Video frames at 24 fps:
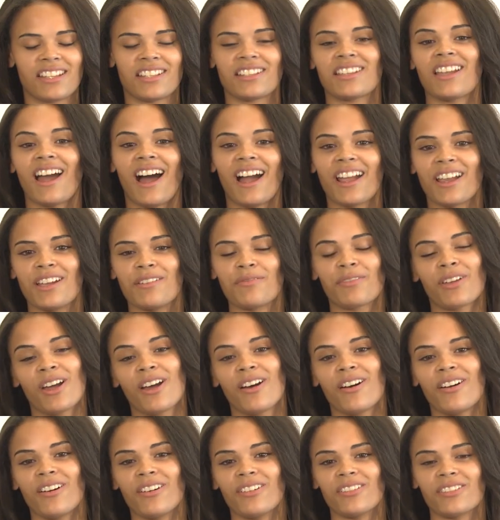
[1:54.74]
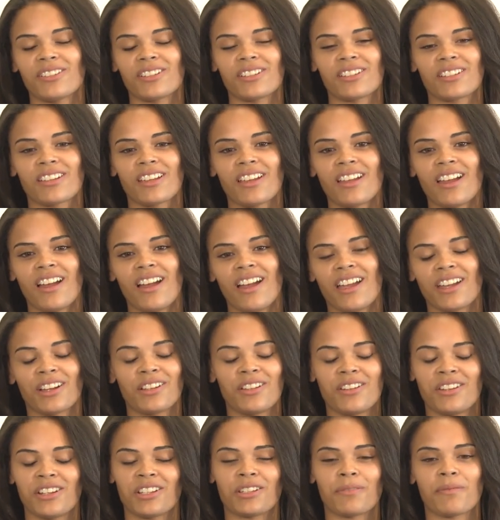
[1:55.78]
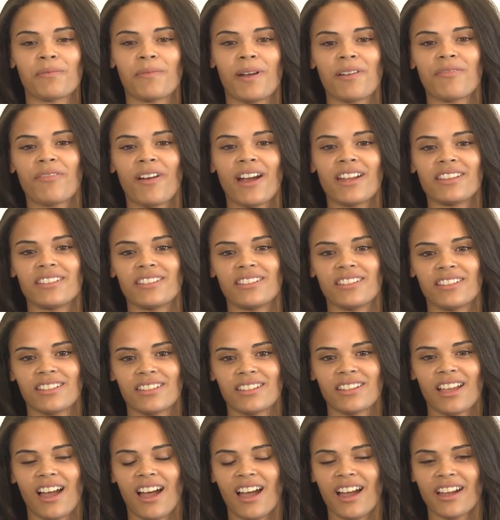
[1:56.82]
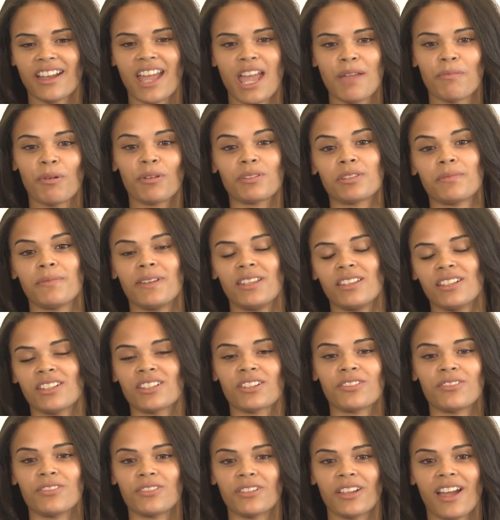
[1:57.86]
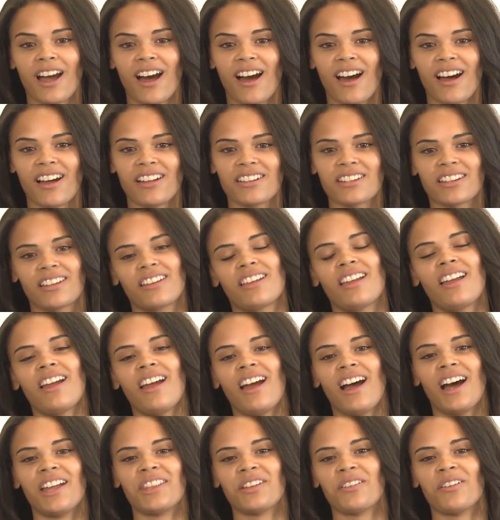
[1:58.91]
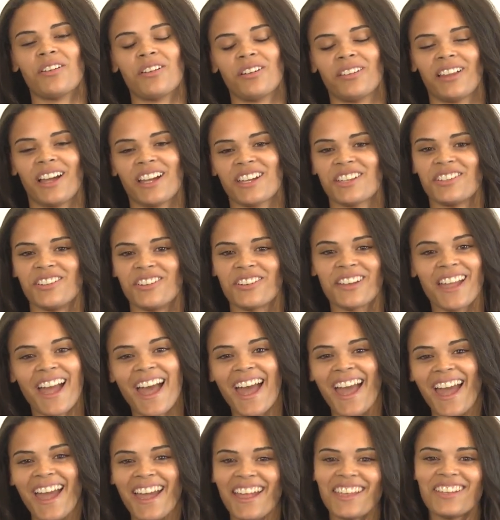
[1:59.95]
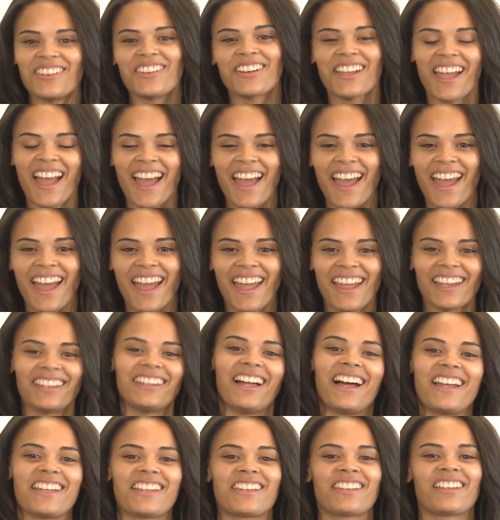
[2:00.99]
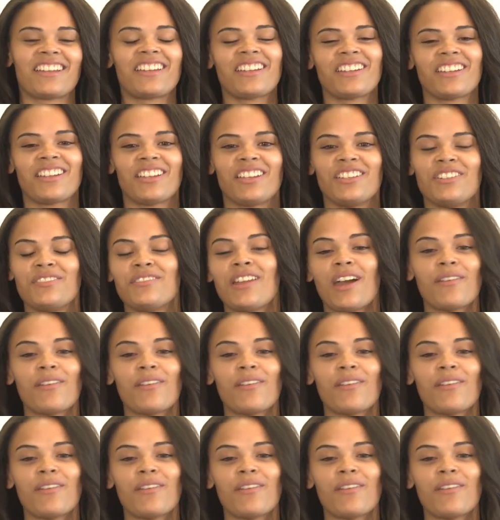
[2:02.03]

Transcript: This gang of girls, including some of my friends, came up to me in the schoolyard, and they're all like, you're gay, like, you